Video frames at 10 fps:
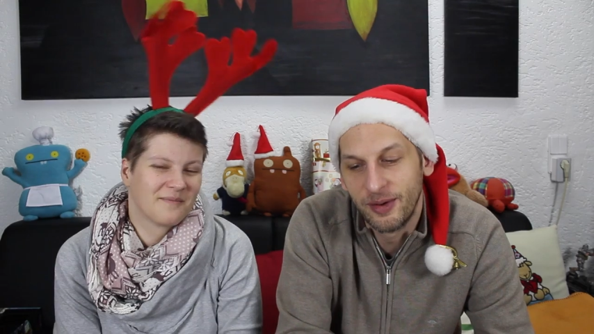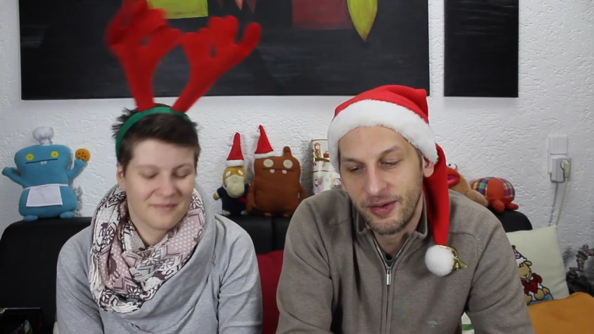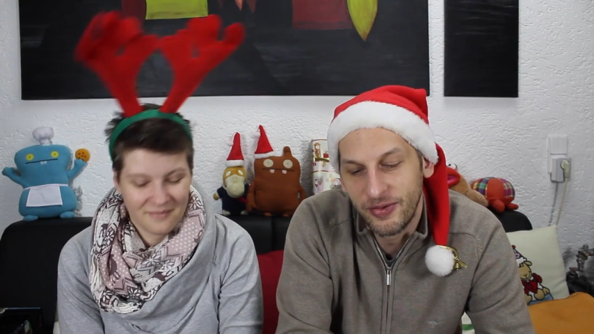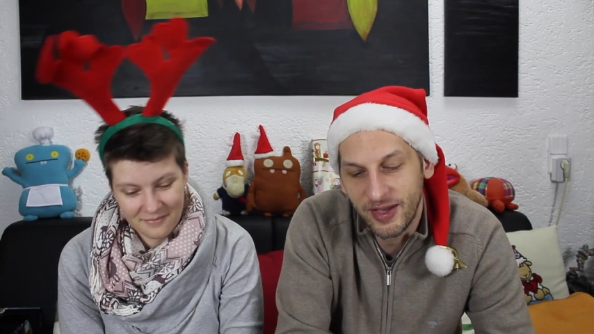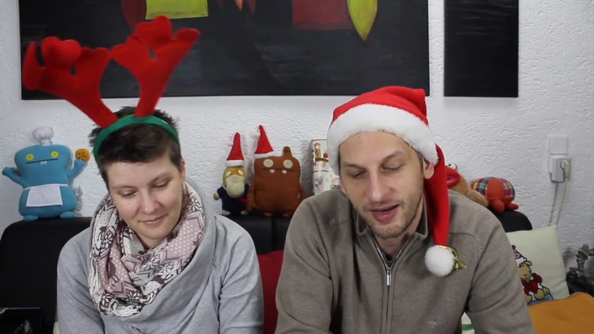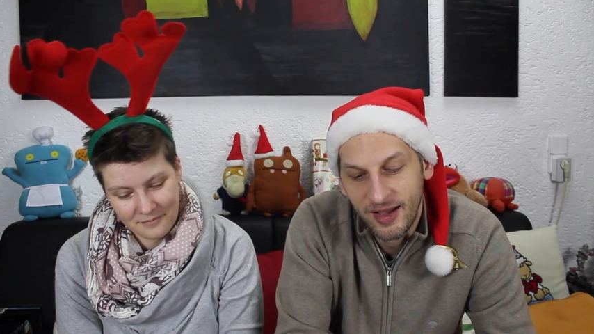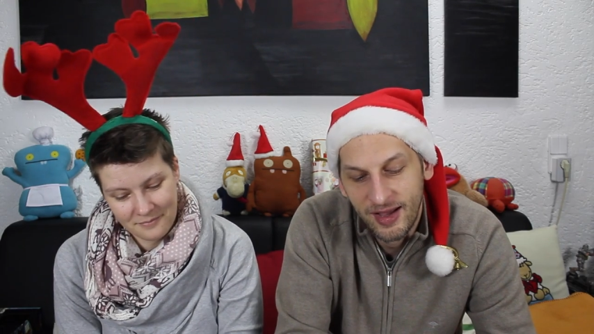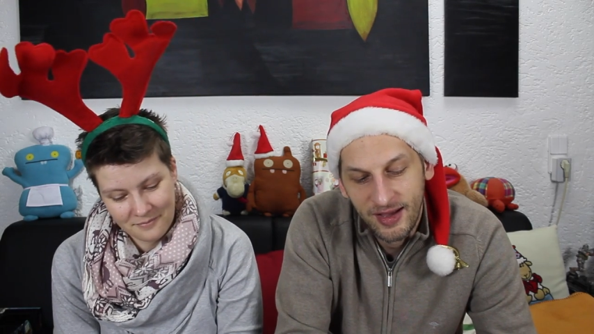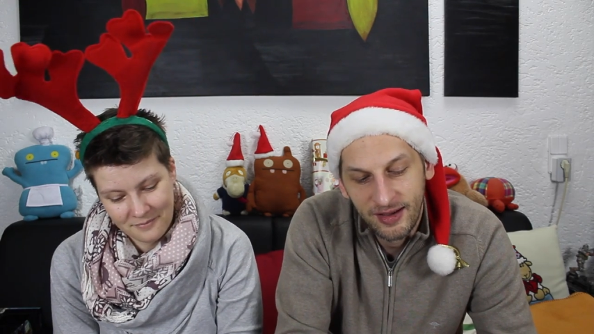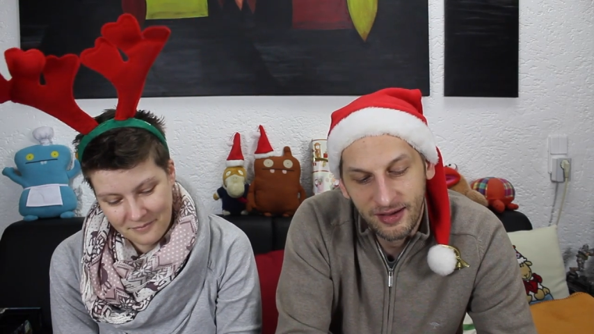Speaker 1: around that.
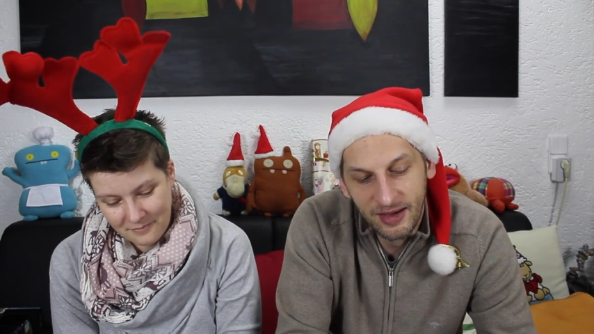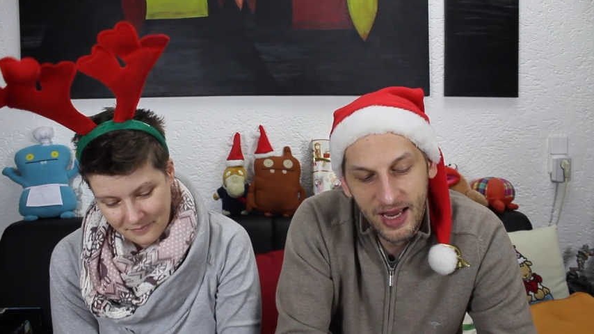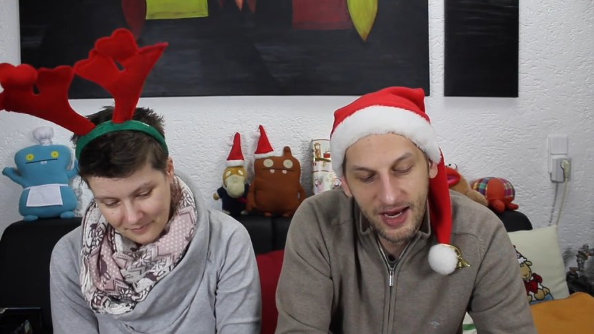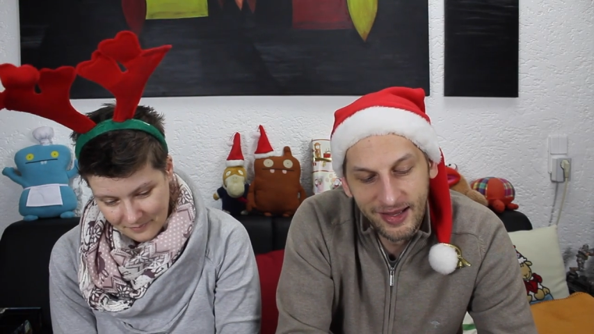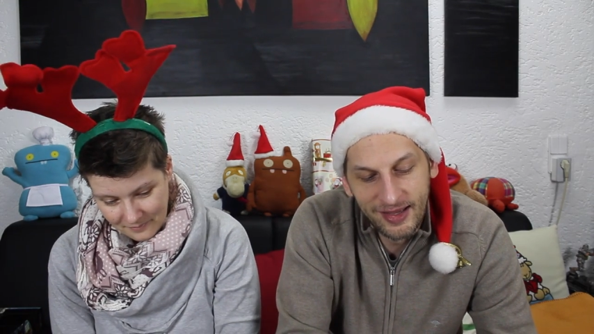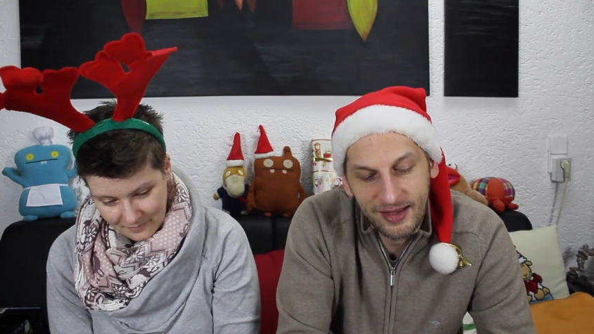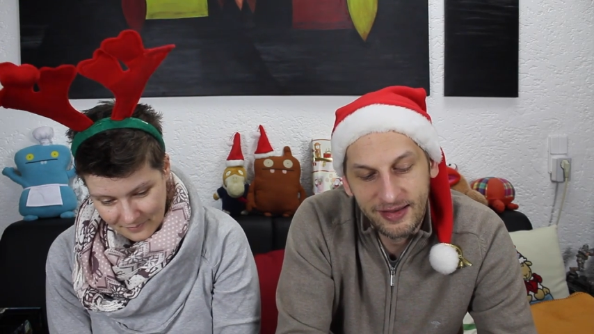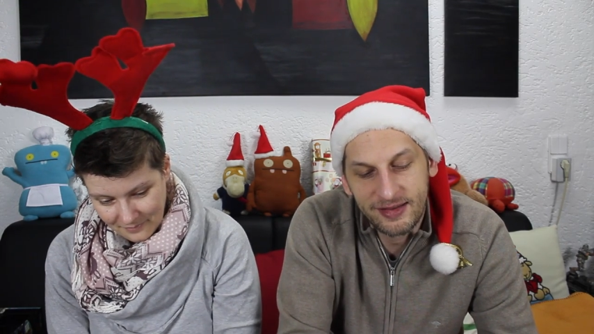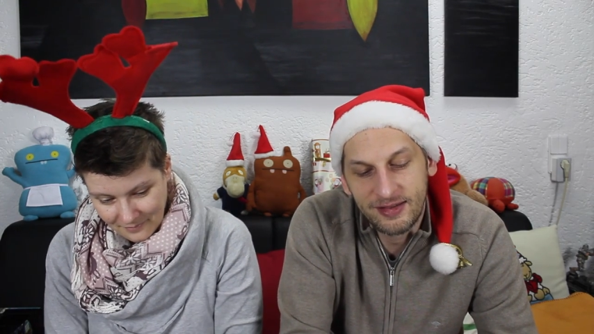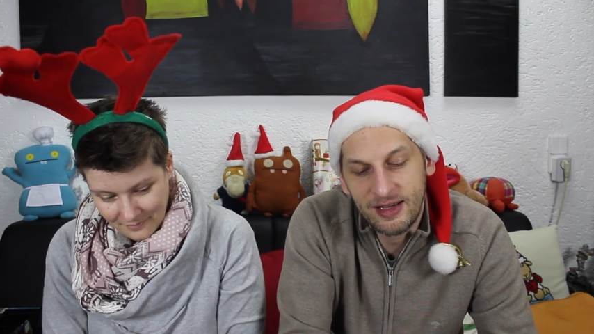Uh, and I
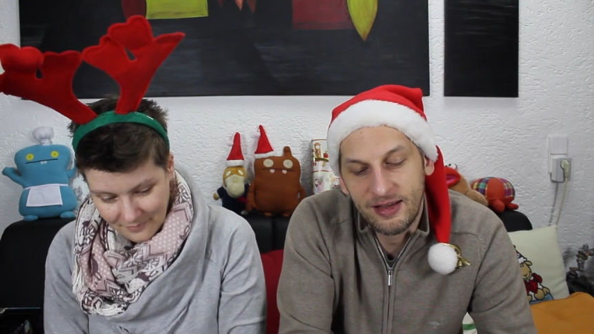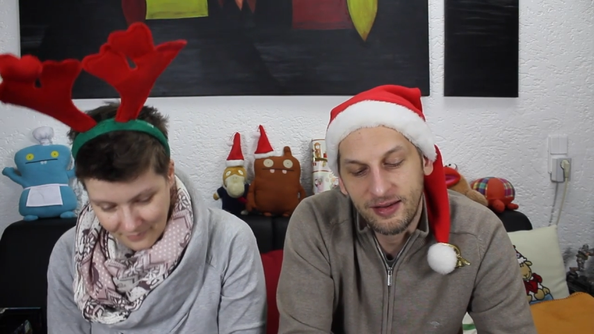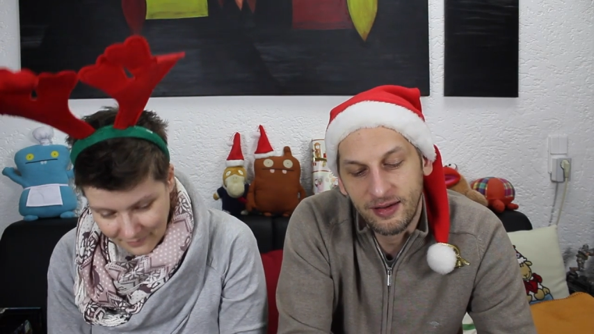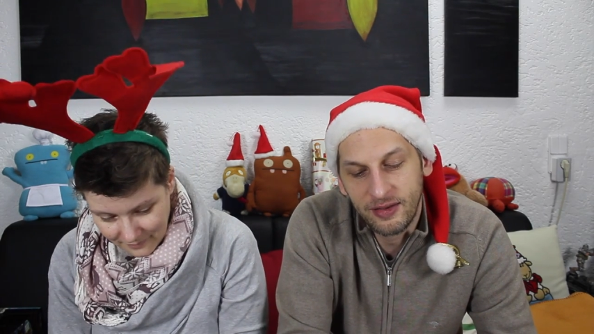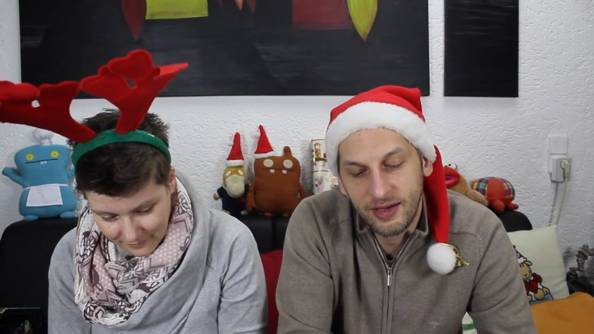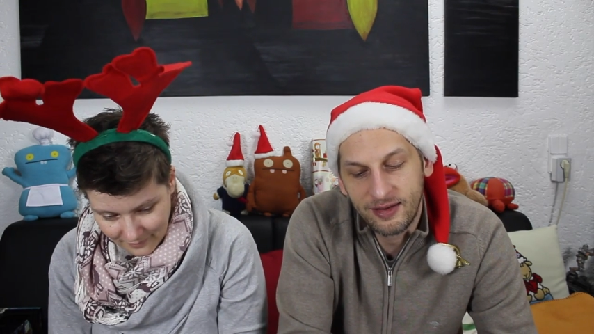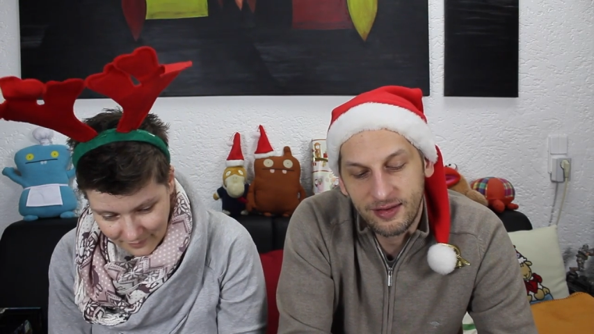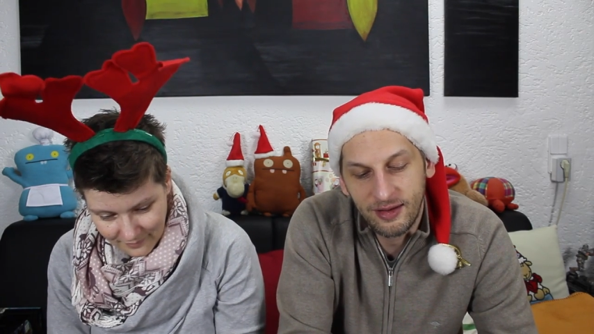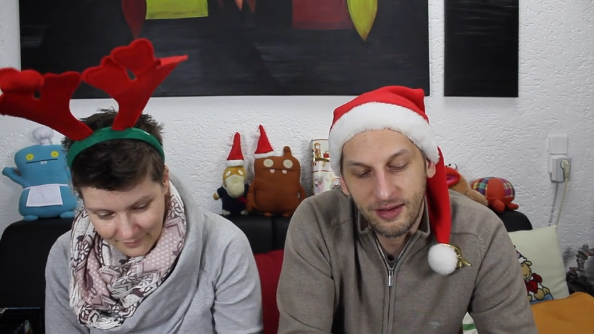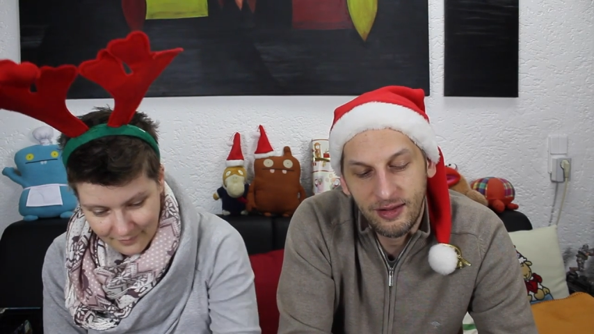can see
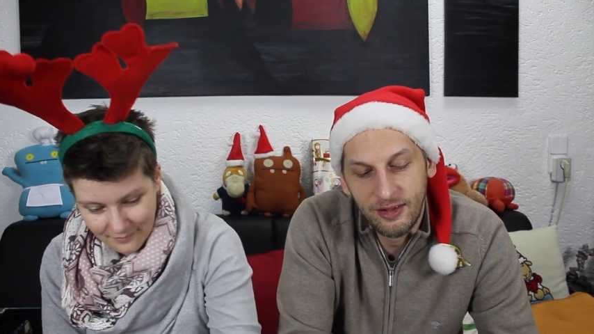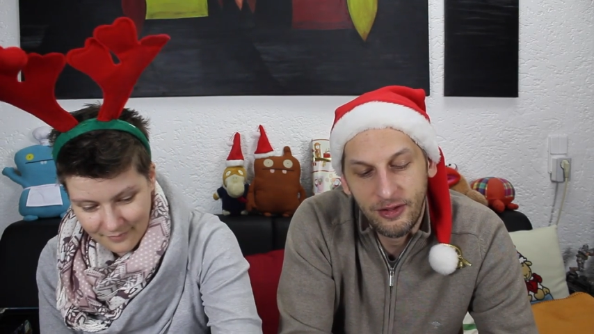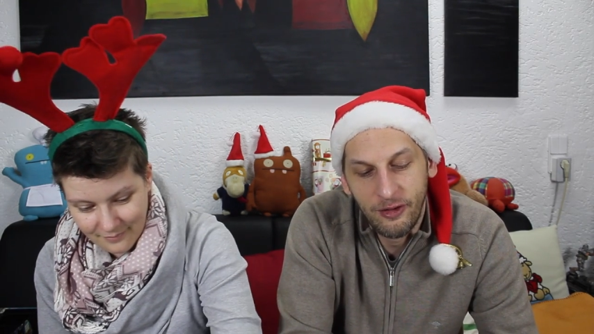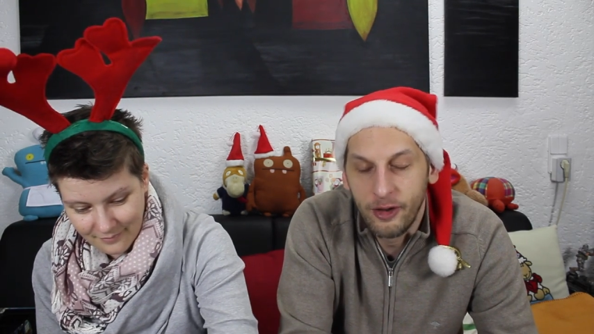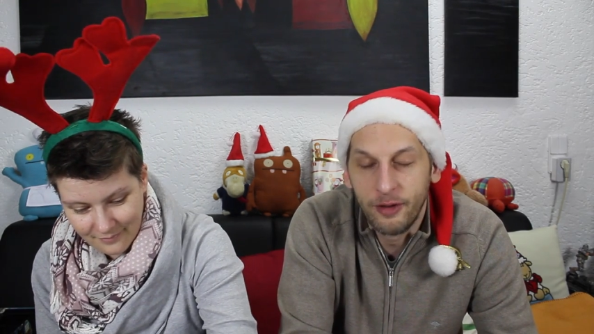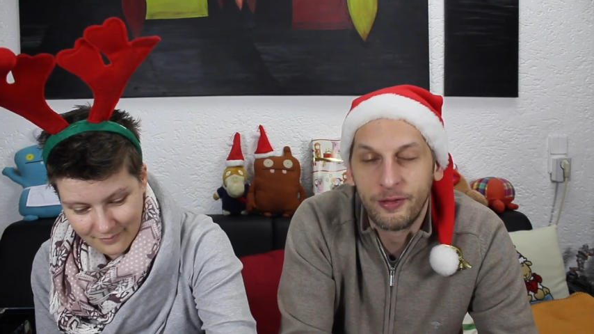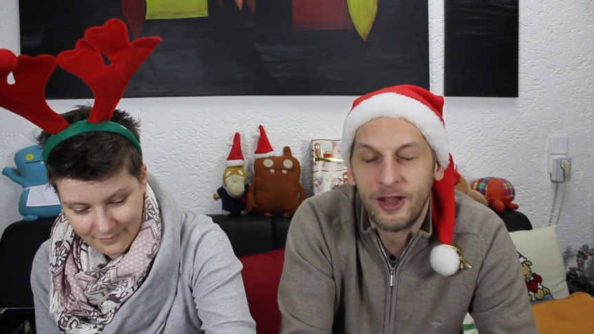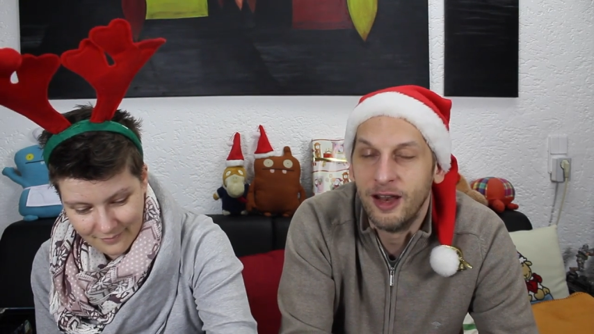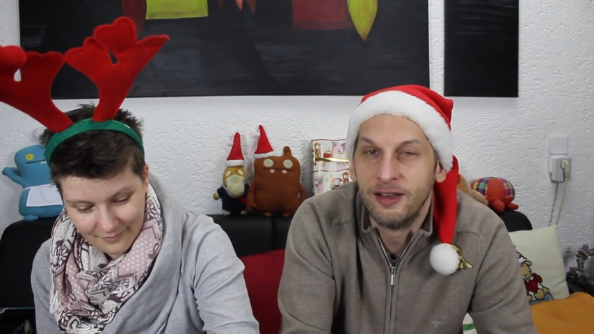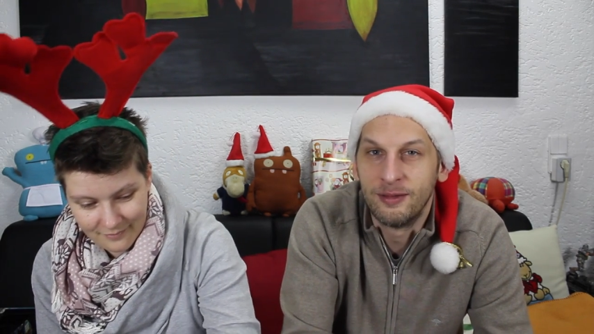that a lot of
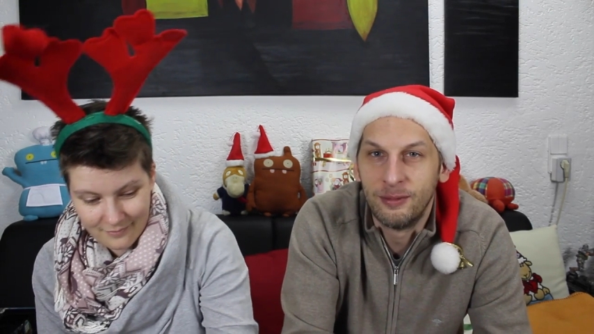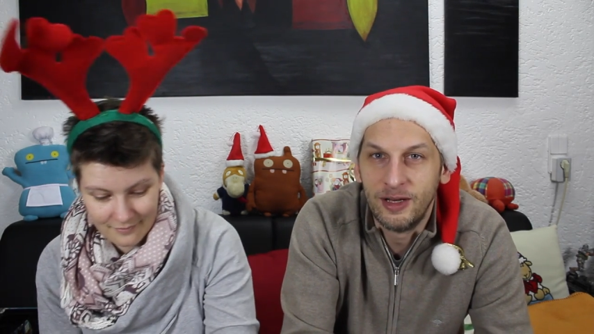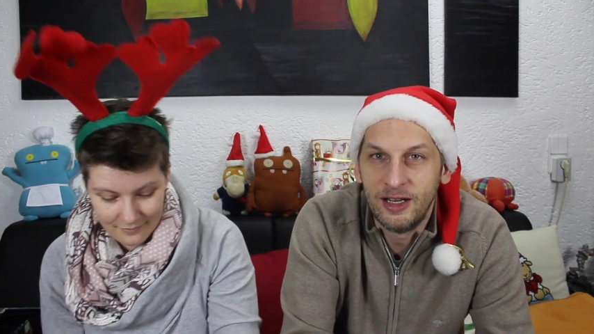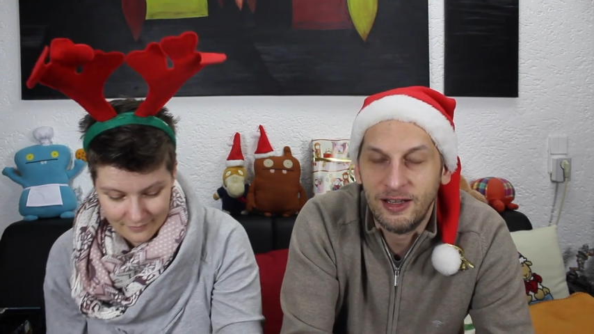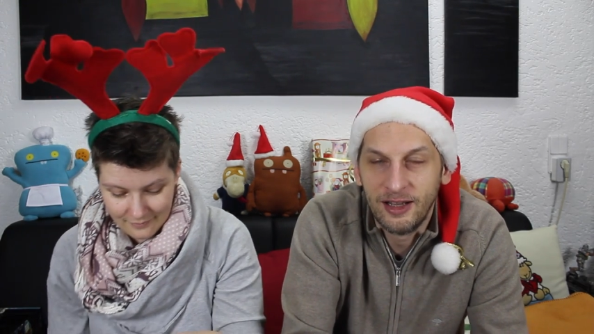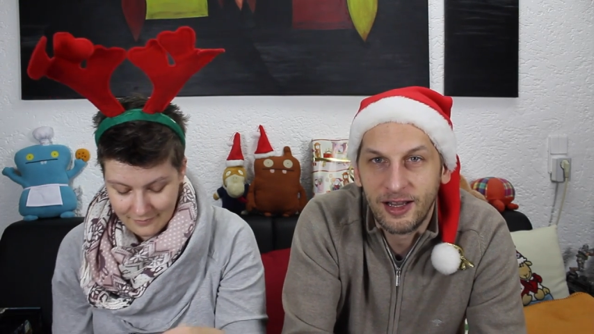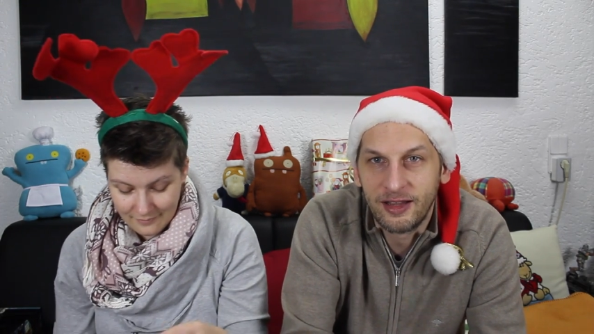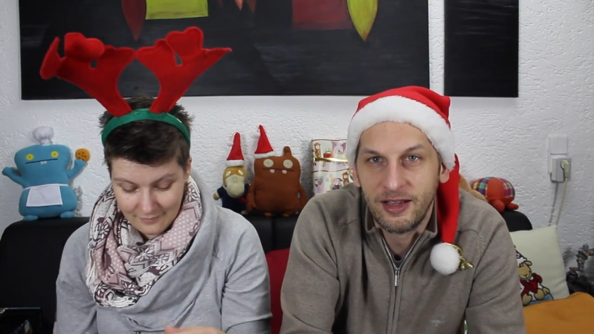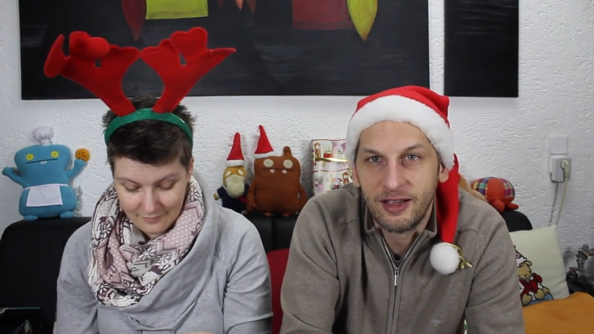kids really like